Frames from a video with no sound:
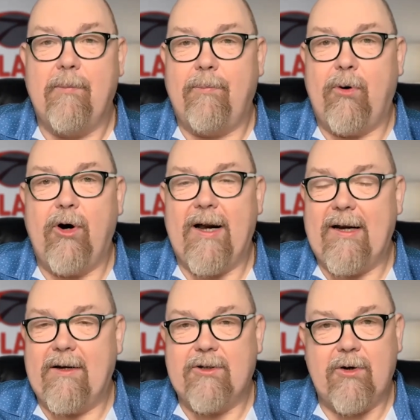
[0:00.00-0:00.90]
put
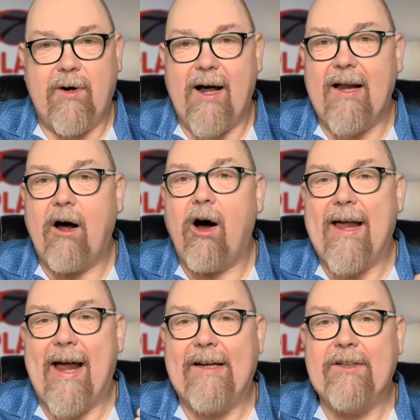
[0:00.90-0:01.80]
into an AI
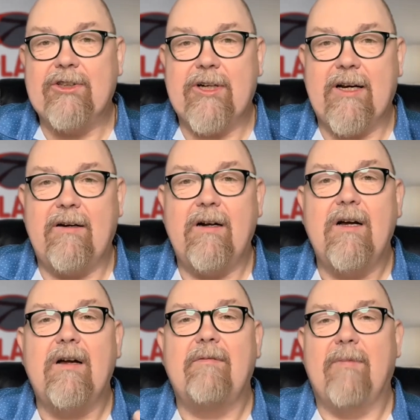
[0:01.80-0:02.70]
engine
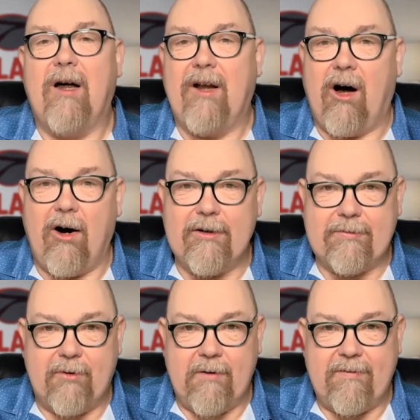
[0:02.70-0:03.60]
and ask
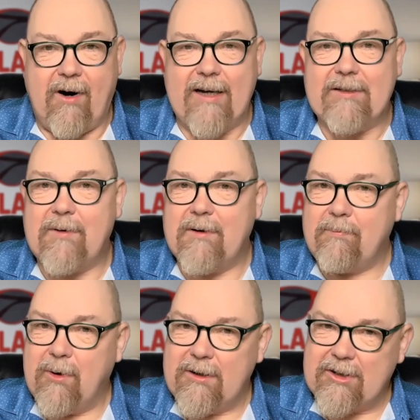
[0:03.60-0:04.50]
for advice,
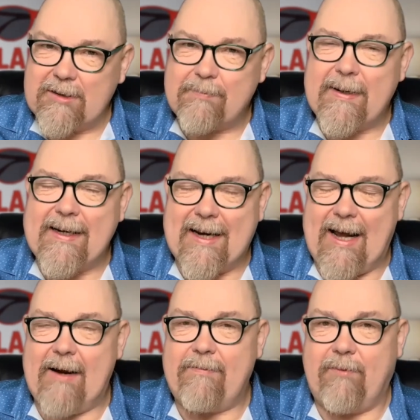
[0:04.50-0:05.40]
but just be
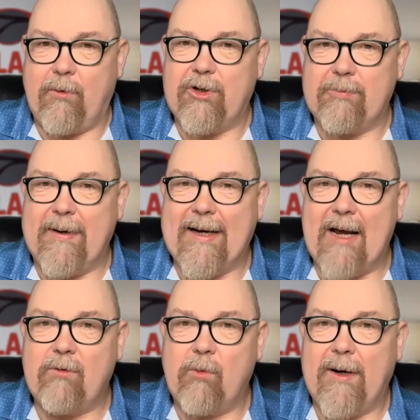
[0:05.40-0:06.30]
careful. Just be
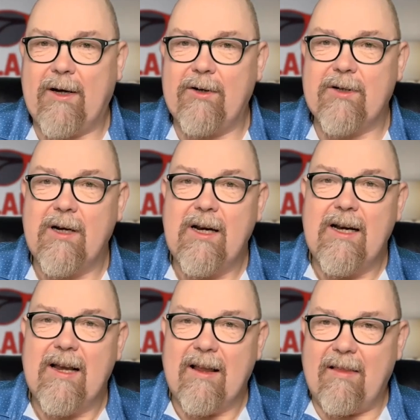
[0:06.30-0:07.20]
careful because
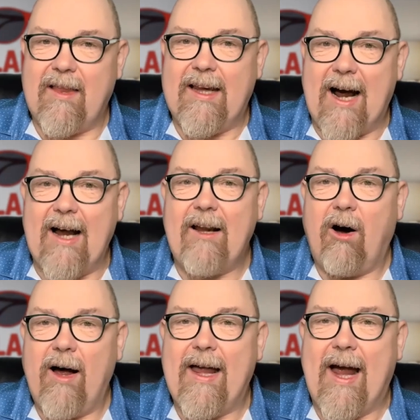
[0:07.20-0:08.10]
the
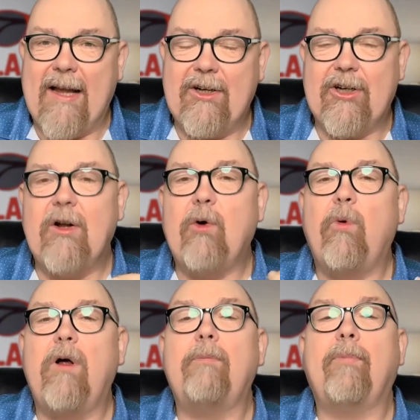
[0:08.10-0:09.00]
AI engine
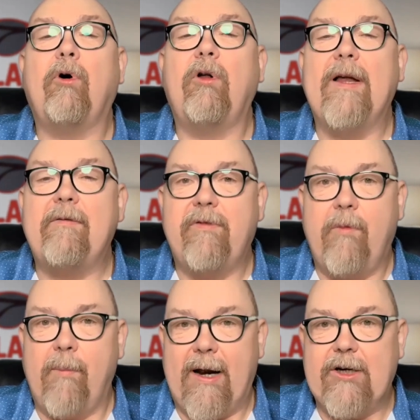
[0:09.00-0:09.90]
will pull
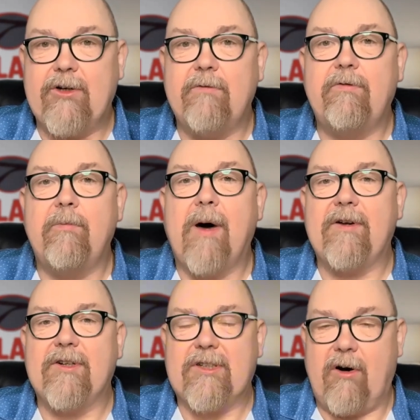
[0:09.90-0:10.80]
information from
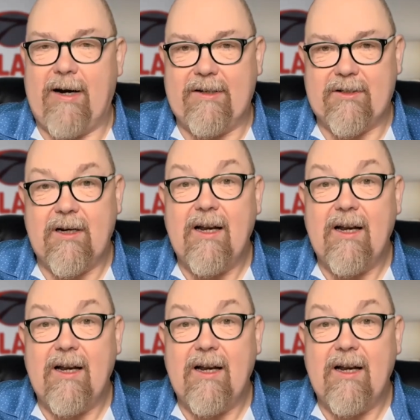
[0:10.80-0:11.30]
other sites